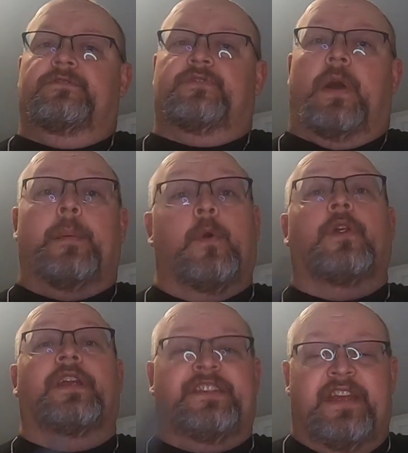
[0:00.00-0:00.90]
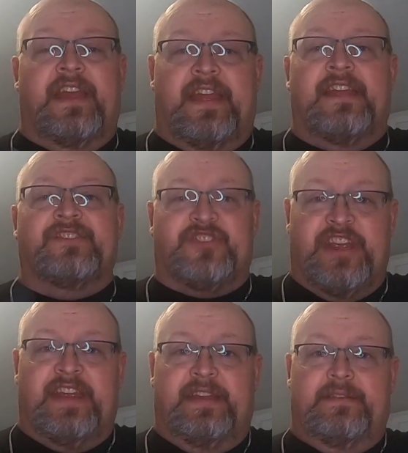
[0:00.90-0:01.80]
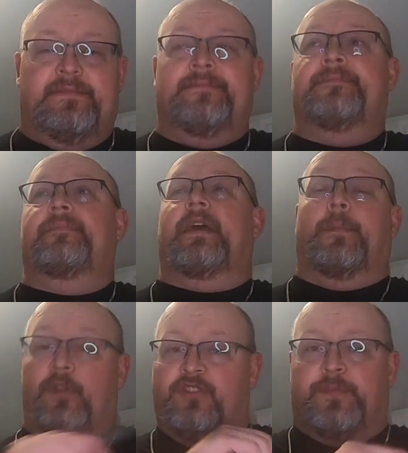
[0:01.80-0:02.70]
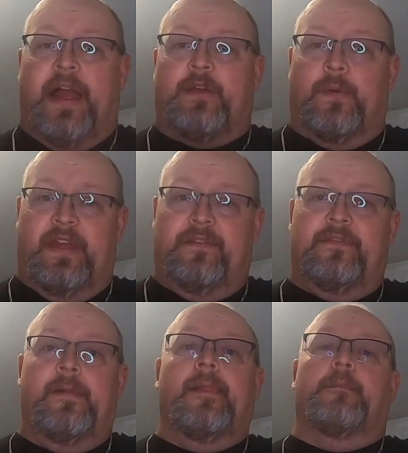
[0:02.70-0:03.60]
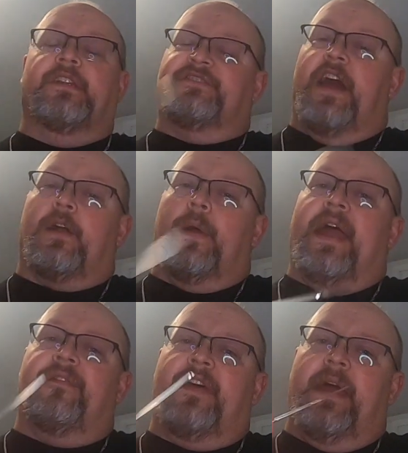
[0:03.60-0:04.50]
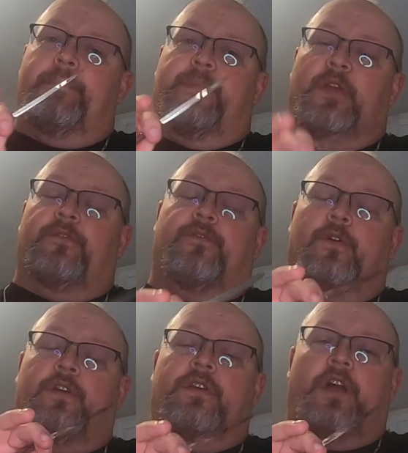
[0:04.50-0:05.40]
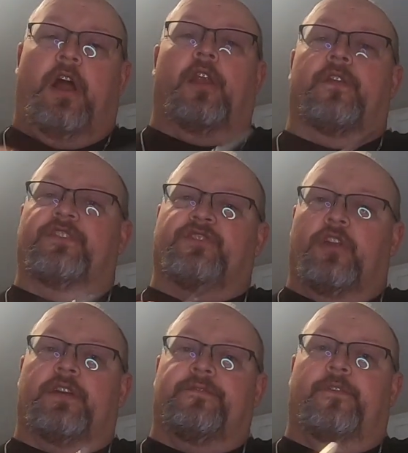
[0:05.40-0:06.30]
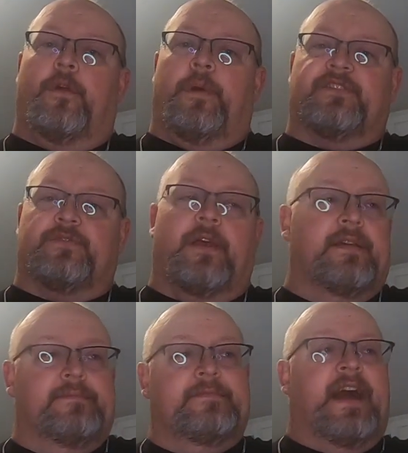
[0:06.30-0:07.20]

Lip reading: So I'm going to again cheat, and I'm going to use a microwave, but it's not going to have that beautiful color that you're looking for in mozzarella.